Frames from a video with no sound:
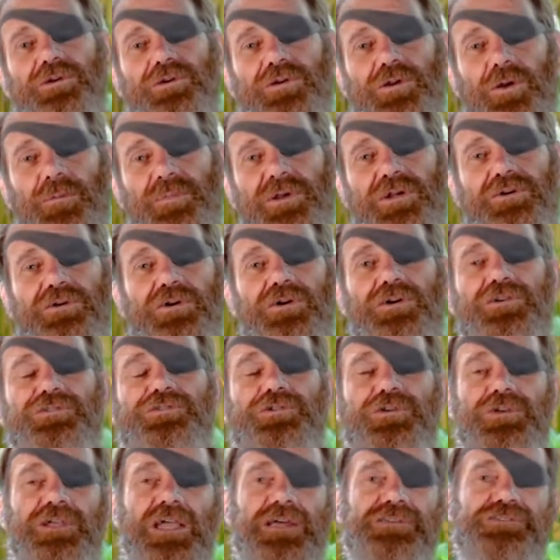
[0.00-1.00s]
because
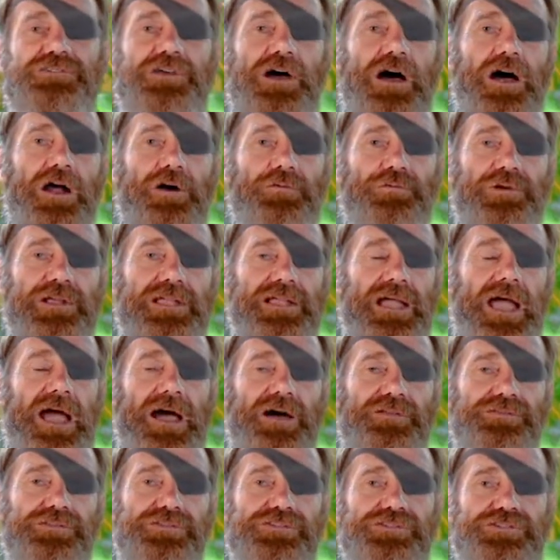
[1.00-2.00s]
you get to wring
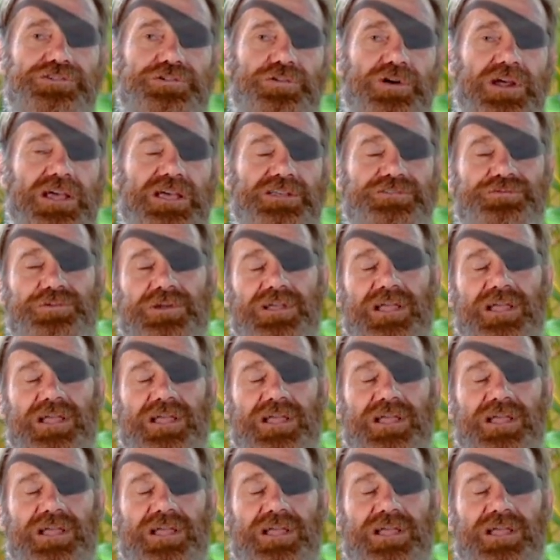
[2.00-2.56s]
out the stress,